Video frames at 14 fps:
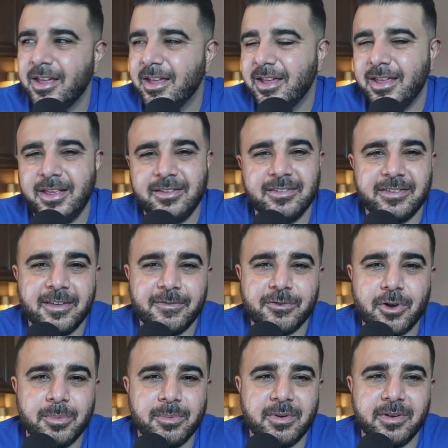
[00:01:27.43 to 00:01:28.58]
he
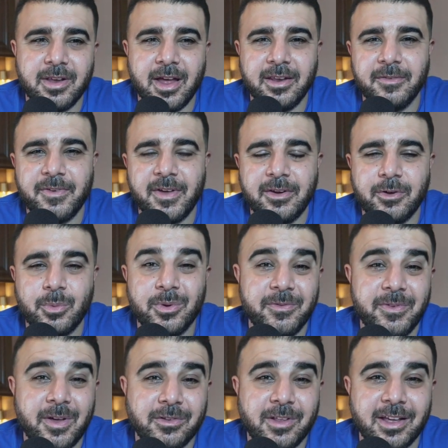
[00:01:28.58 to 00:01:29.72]
stiff-armed a defender but
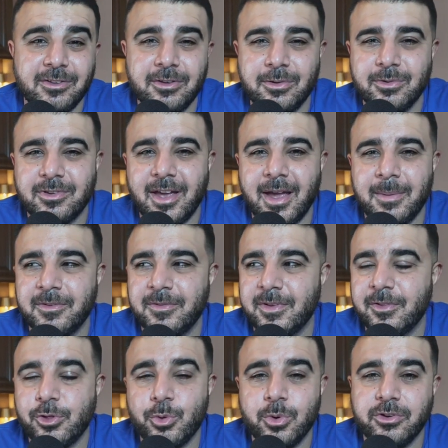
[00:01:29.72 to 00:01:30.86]
felt like two times and then
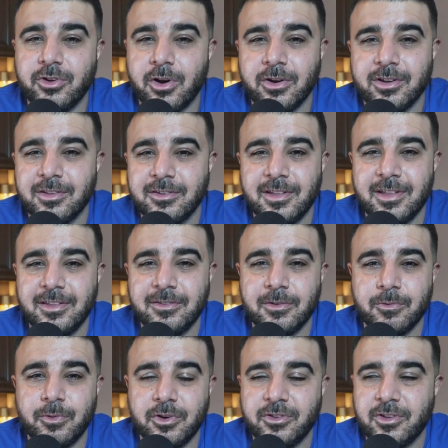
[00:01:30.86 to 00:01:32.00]
threw a dart into the end zone
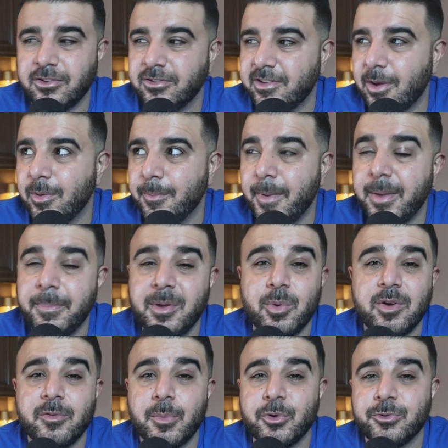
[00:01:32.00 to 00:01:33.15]
for a touchdown. It might be one
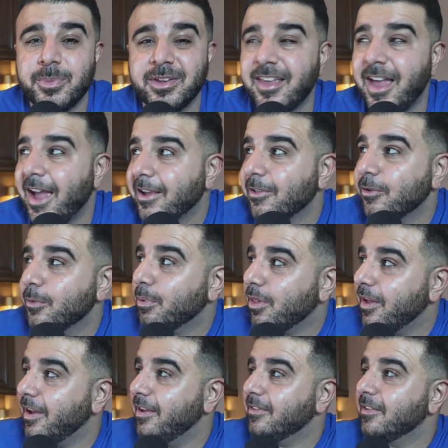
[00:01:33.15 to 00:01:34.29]
of the most spectacular
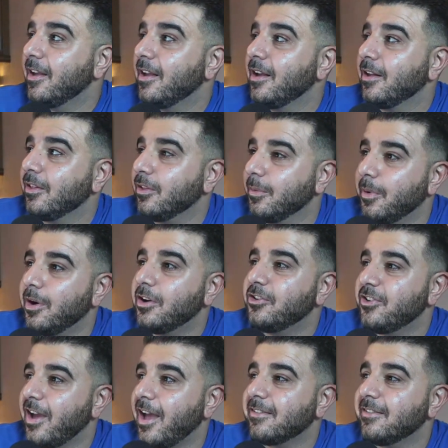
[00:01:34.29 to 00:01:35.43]
plays Lamar
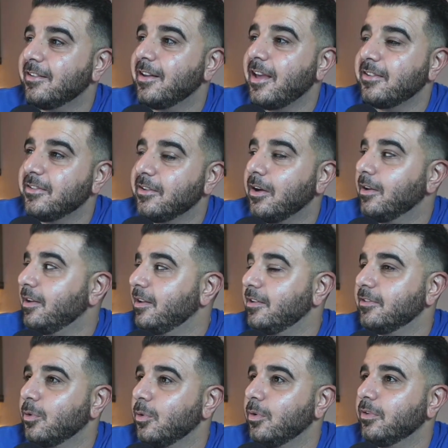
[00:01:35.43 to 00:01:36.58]
Jackson has done in his
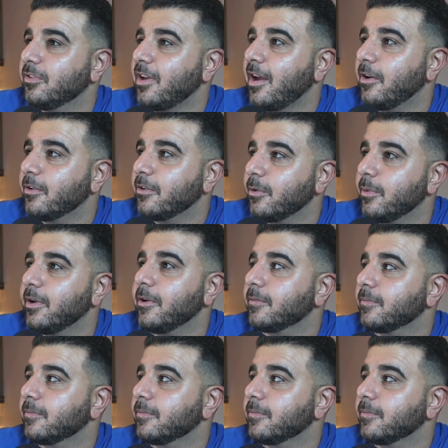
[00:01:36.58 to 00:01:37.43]
whole entire career.